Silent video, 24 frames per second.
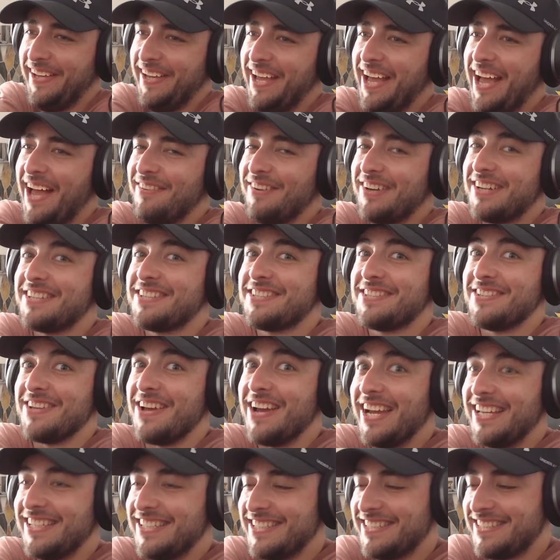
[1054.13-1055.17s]
I'm
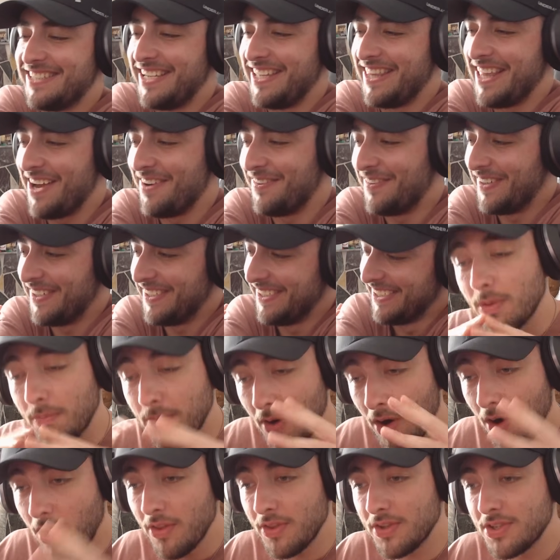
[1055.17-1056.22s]
excited to see that one. The
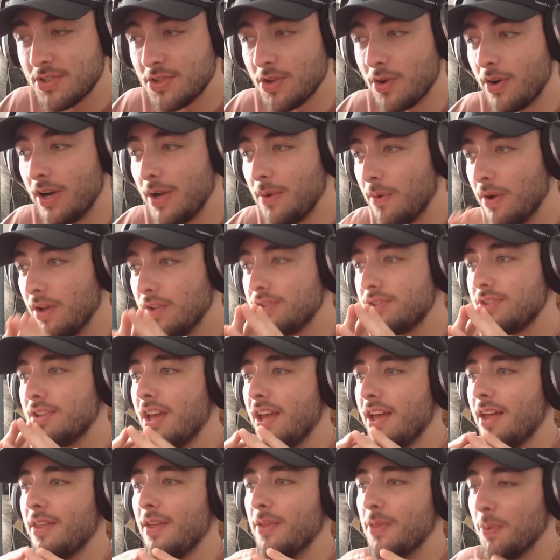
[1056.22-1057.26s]
moral of the story was
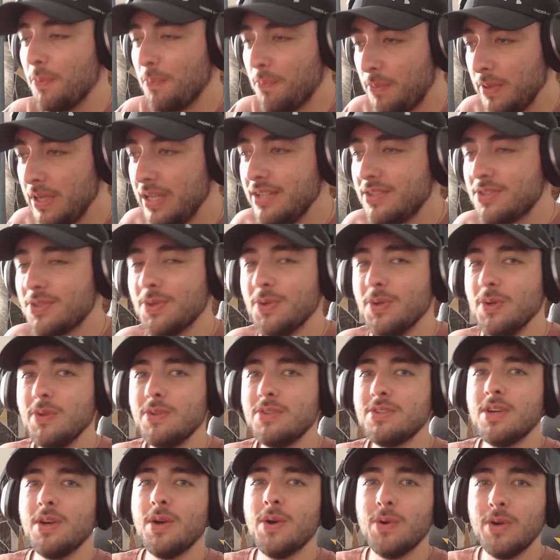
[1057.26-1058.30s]
that the
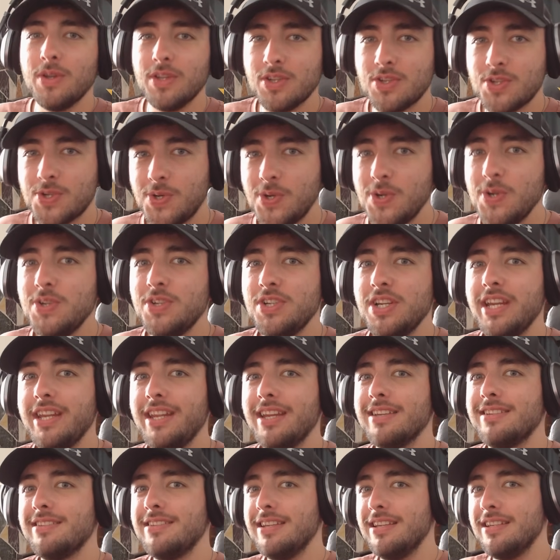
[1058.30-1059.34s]
Beatles were the true
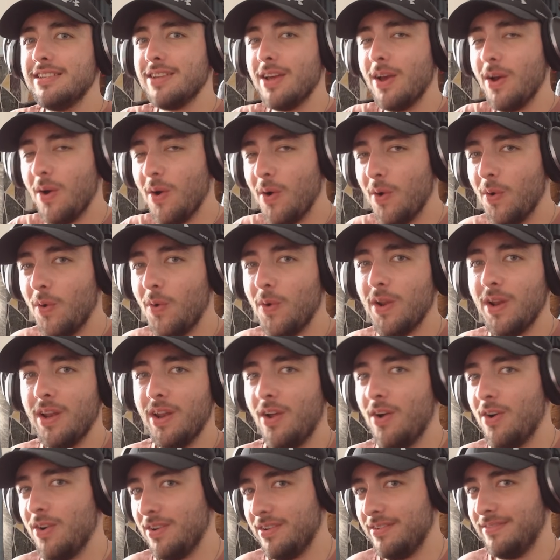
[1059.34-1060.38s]
geniuses all
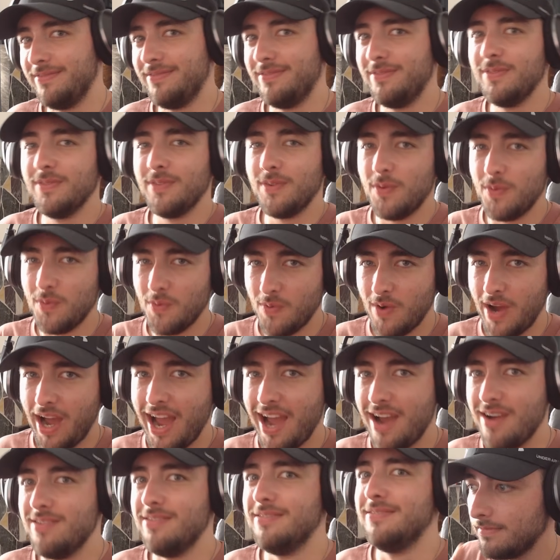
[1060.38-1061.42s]
along.
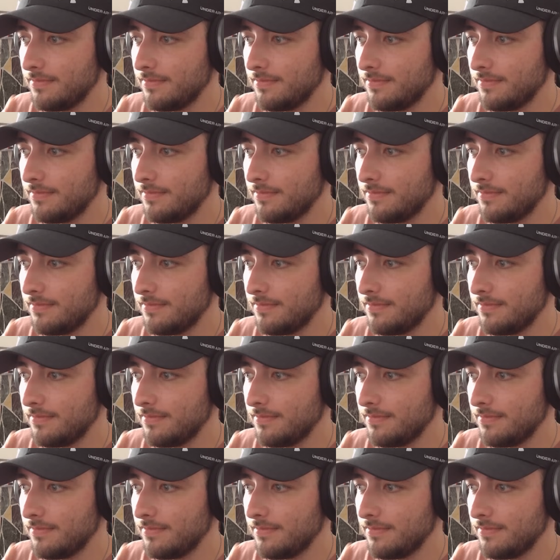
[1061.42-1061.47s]
Wow.